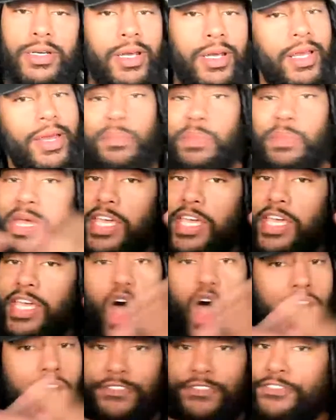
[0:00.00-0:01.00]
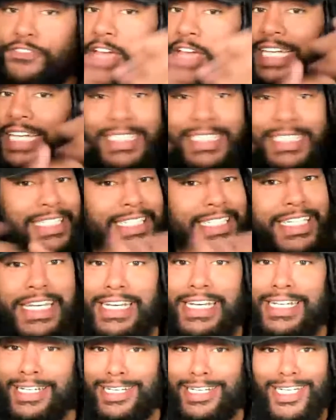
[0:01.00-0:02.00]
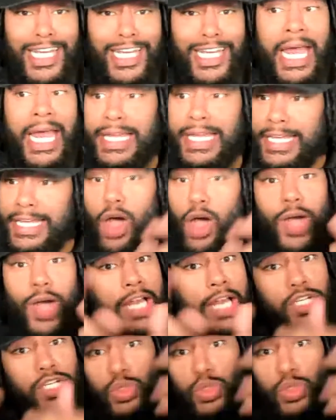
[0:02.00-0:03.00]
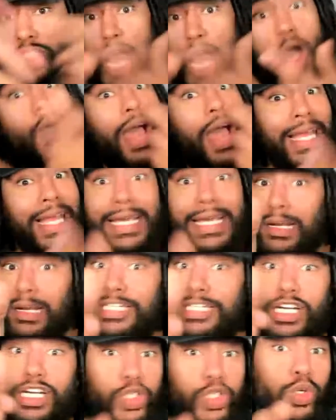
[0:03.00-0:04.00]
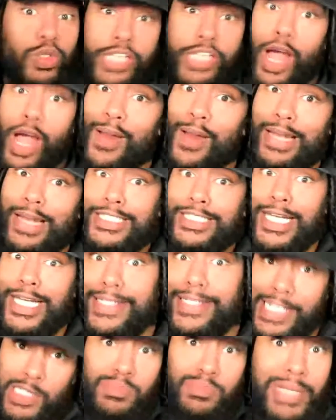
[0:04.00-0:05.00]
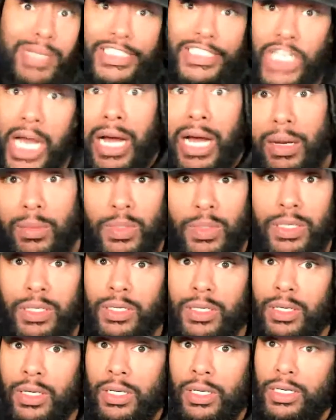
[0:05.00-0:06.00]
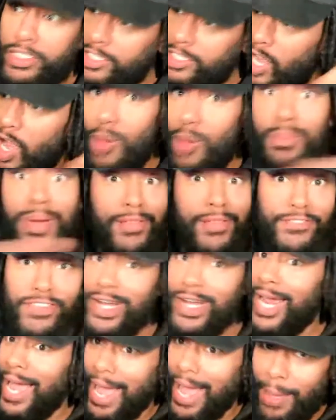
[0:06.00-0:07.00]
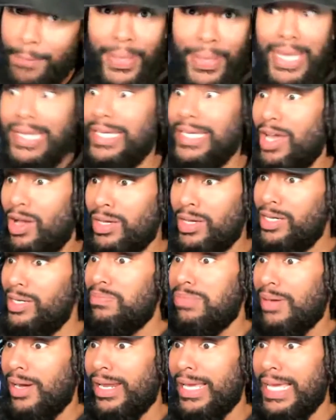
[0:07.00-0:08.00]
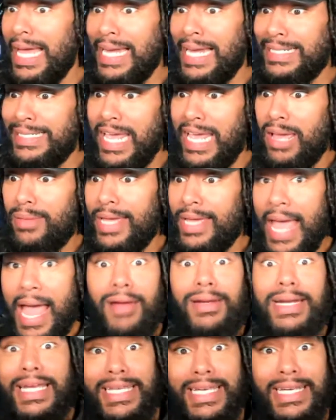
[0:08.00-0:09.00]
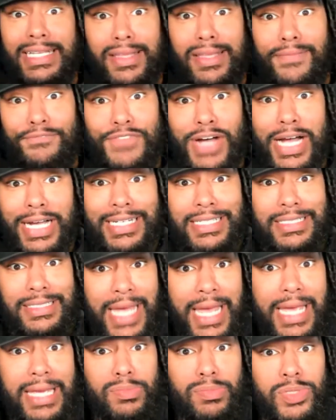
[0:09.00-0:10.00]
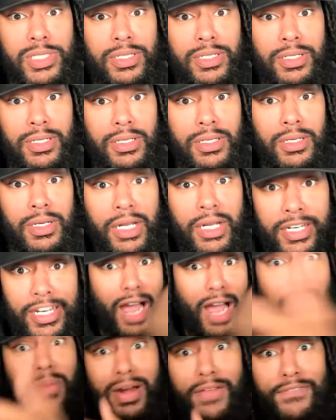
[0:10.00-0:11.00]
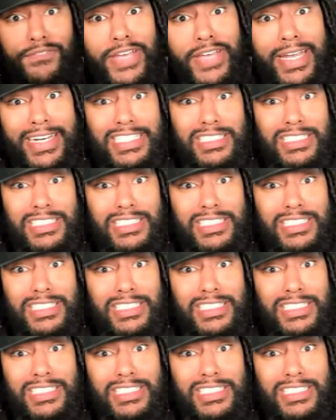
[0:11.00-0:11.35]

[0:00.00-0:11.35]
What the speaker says: Man, y'all got to fix this shit. Y'all got to get up there and y'all got to shut this bitch up. Y'all better figure out I'm paying y'all good money, goddammit. How'd they get them fucking tapes? Y'all better figure this